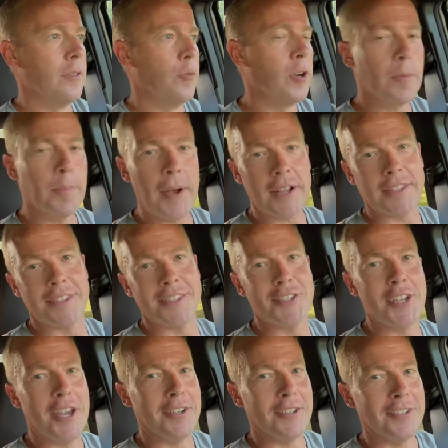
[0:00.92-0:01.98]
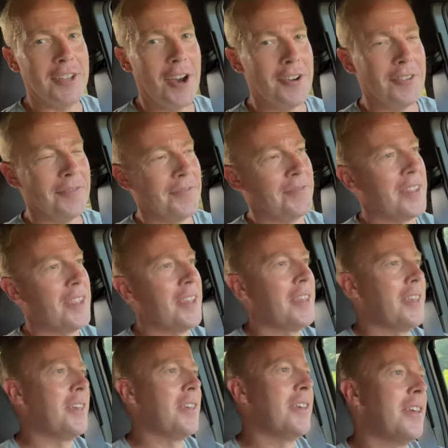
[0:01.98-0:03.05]
Welcome back to the channel, y'all.
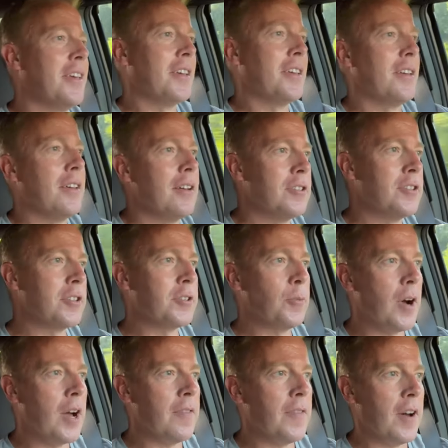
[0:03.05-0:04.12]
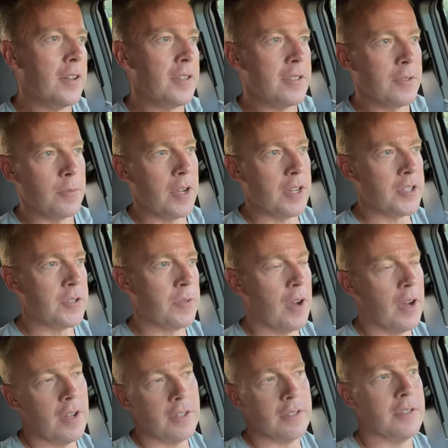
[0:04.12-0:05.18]
Took the wife out to the
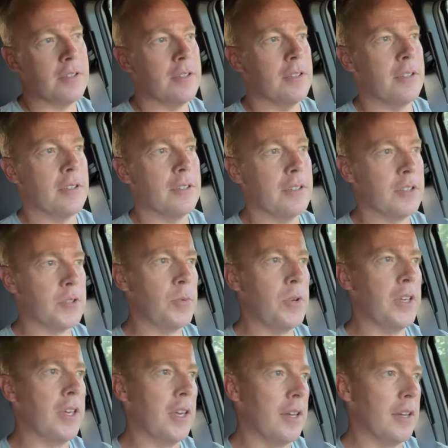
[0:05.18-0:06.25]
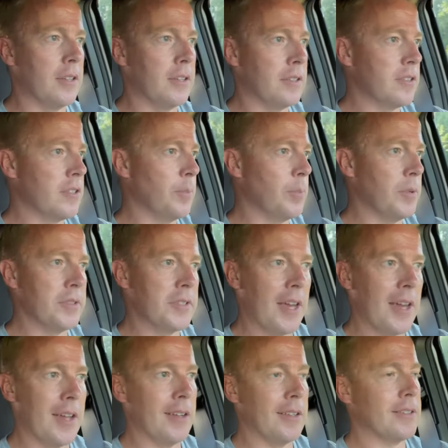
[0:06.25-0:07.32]
restaurant this weekend, simple
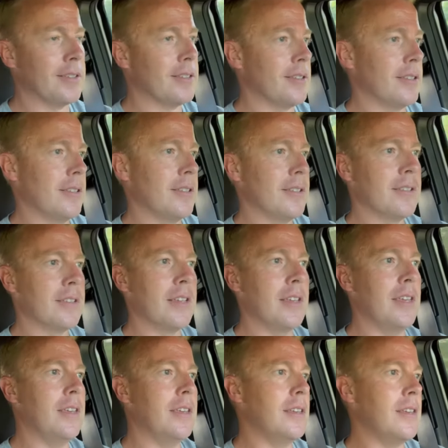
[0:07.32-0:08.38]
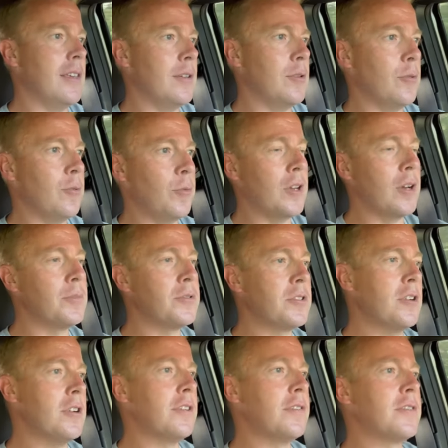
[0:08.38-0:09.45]
date. We
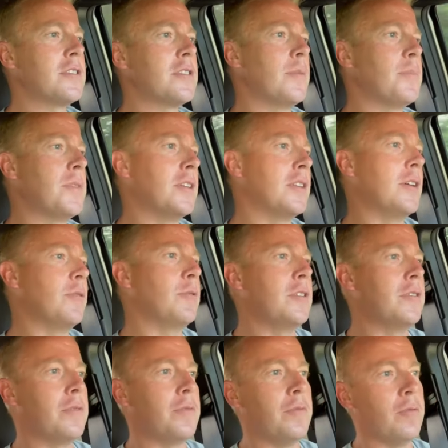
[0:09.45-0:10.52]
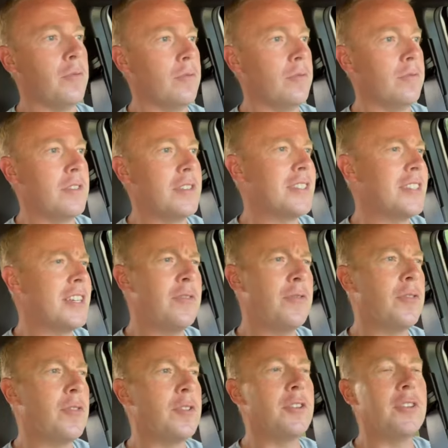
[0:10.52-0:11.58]
observed something that we've seen
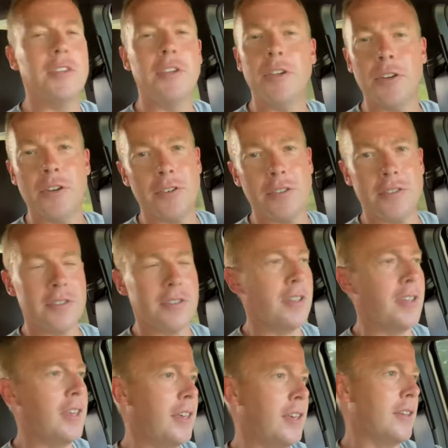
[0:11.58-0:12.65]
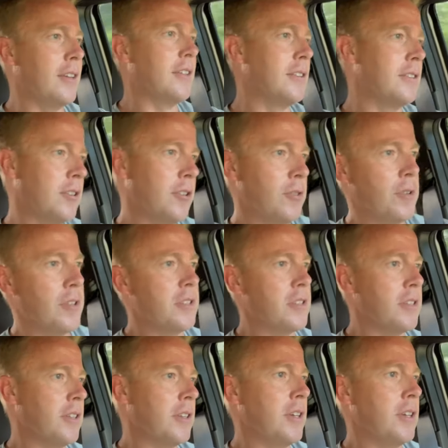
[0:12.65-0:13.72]
for years, and here
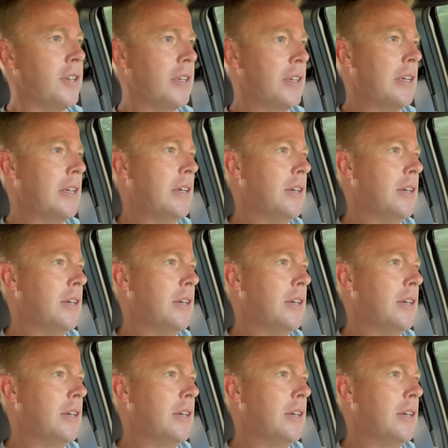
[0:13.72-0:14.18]
recently,